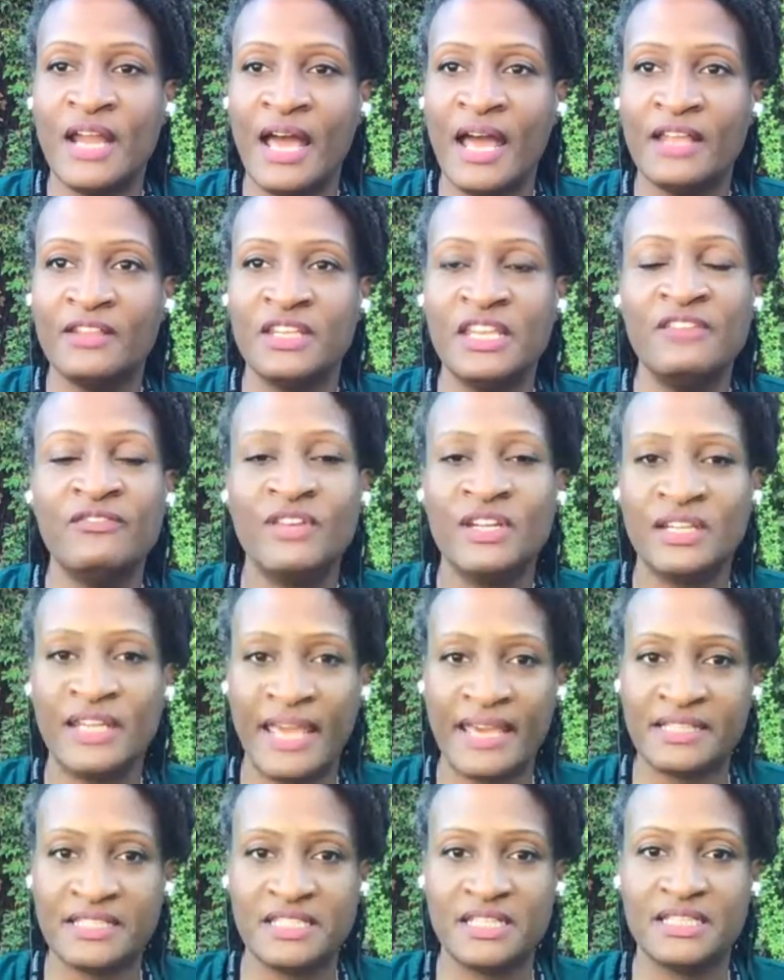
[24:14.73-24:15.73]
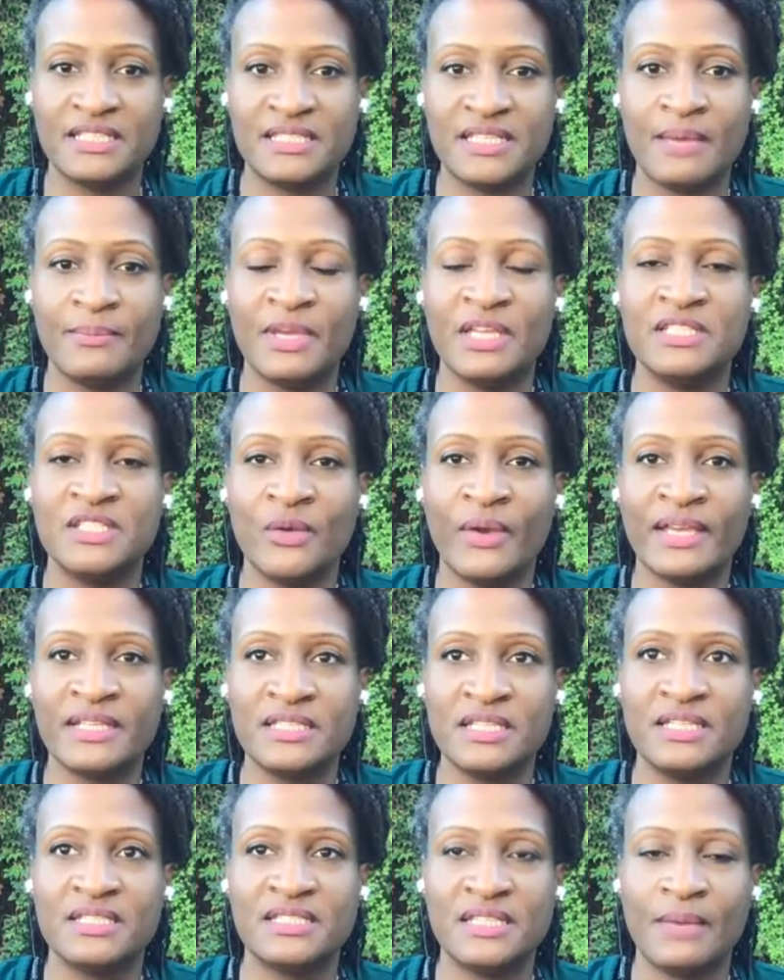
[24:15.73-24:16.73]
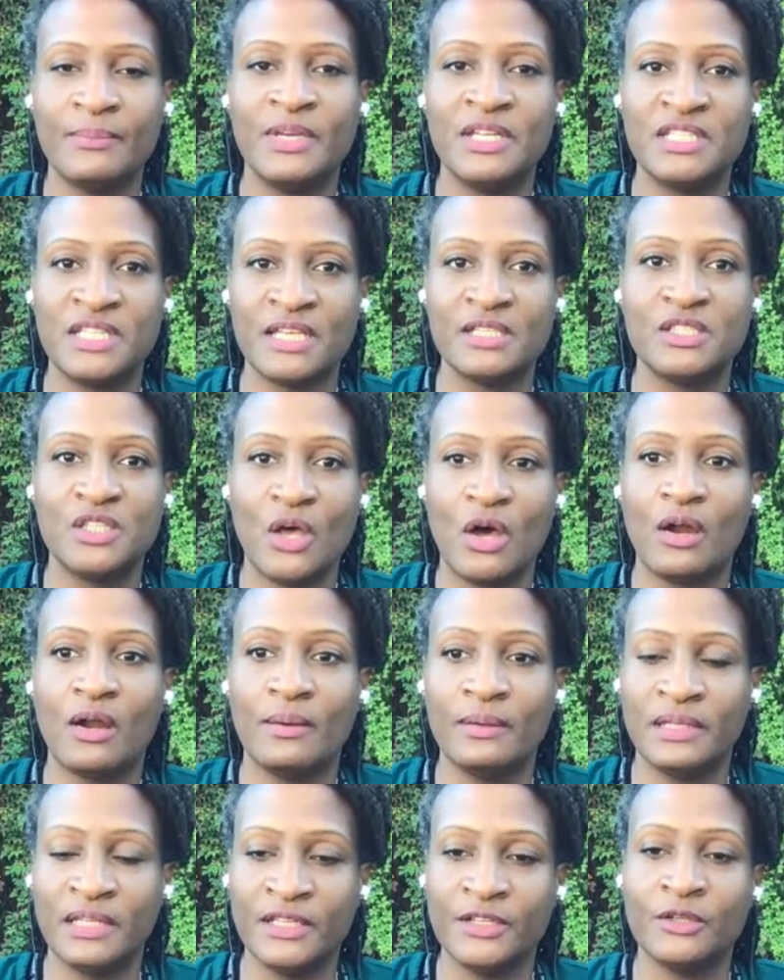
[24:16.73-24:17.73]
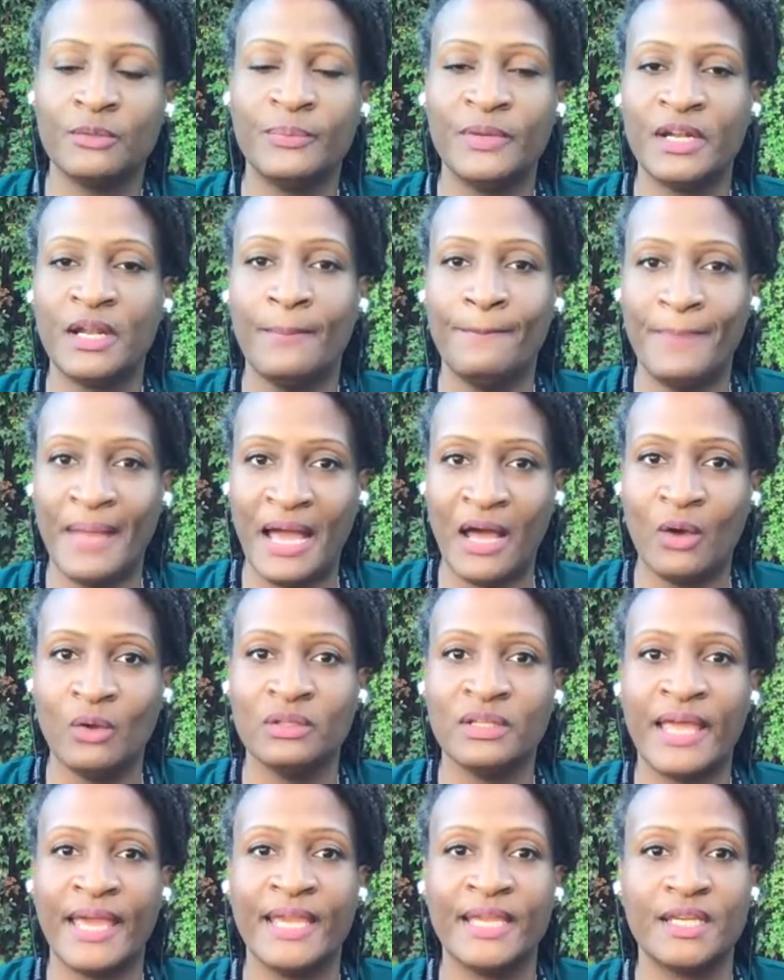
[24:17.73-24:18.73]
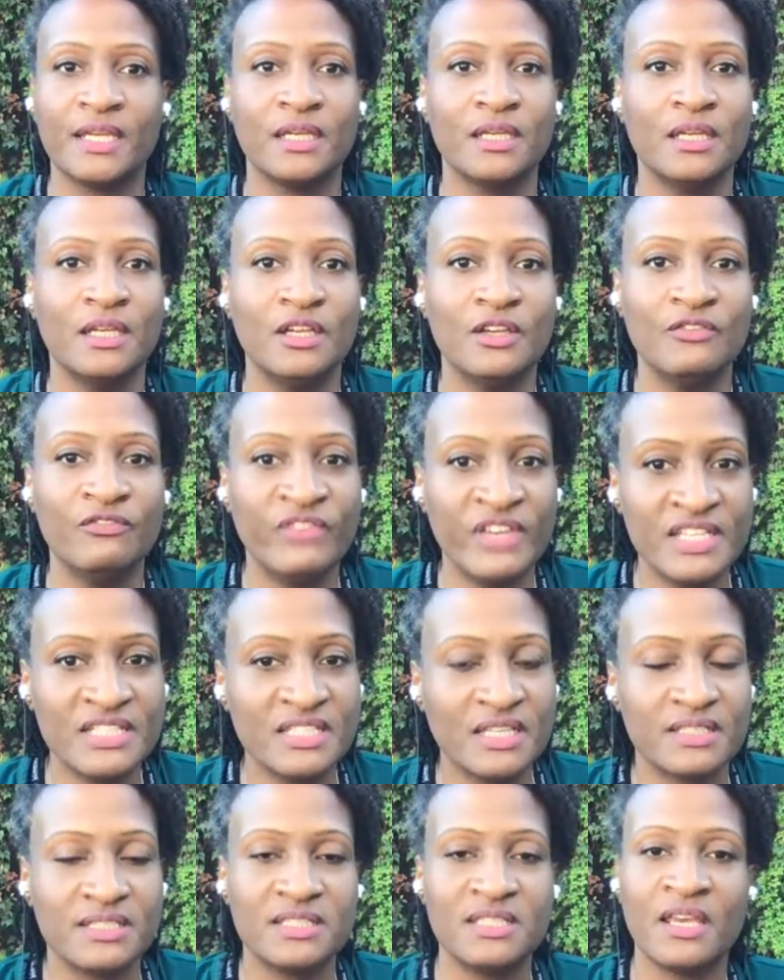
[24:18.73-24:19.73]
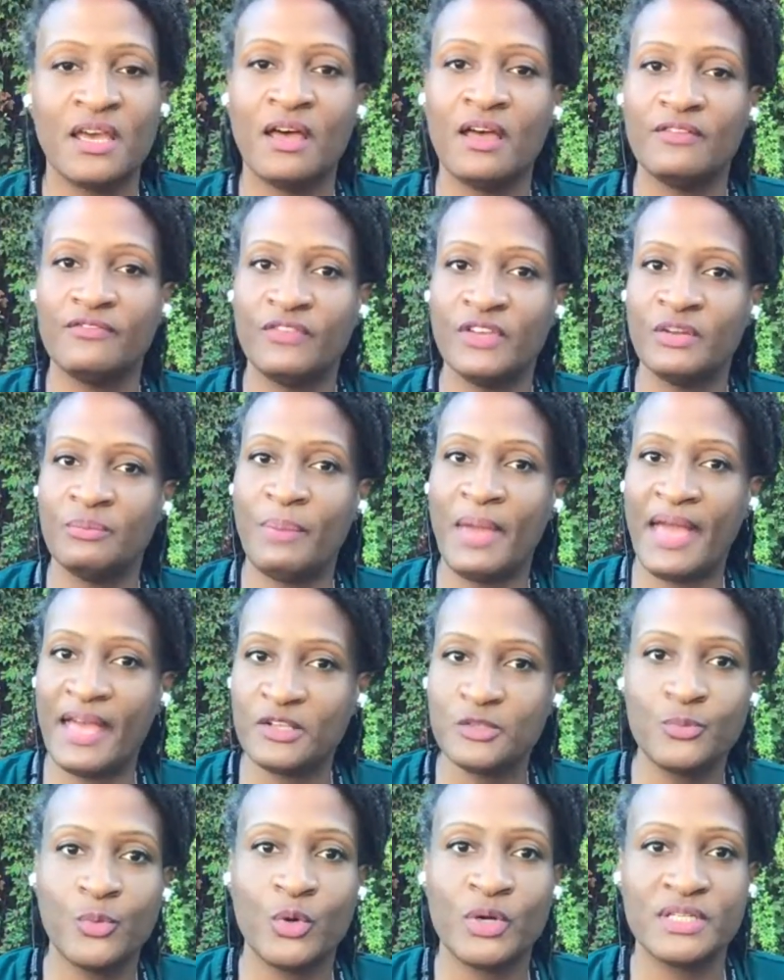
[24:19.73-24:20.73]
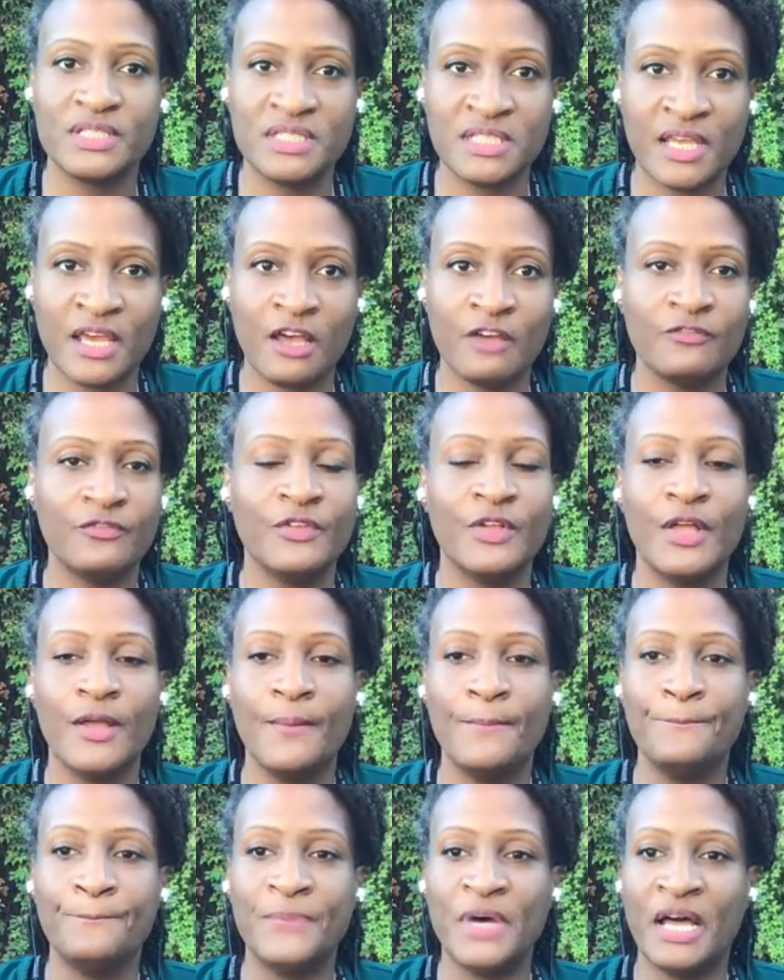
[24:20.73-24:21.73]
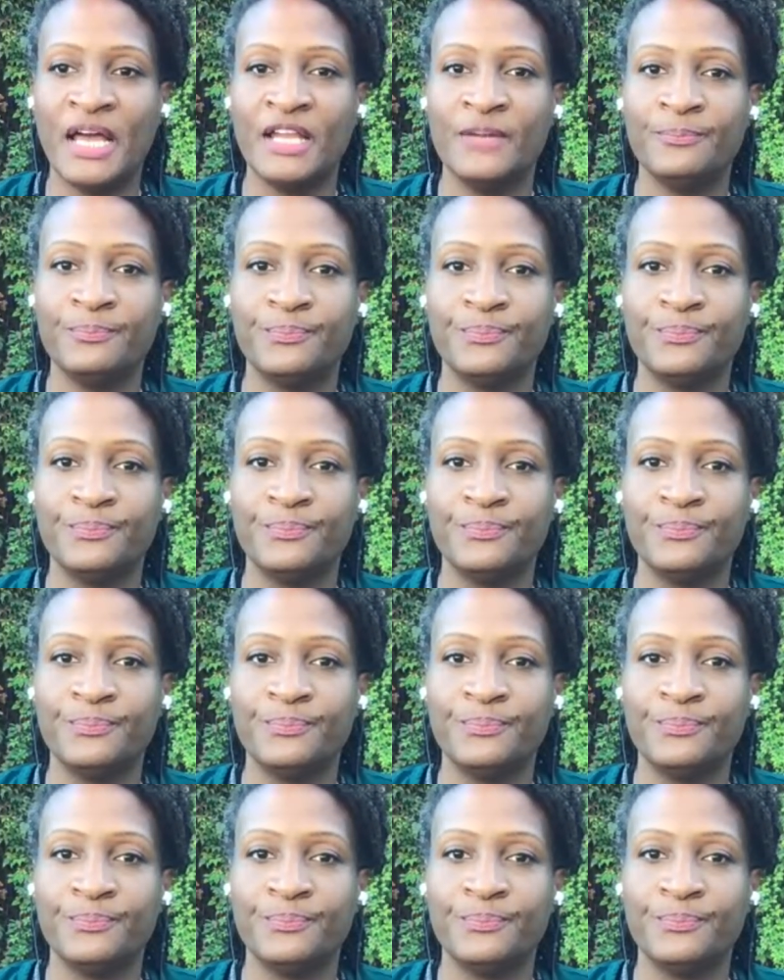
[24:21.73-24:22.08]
even Exodus Summit. So Exodus Summit does talk a little bit about like visa stuff and passport stuff, but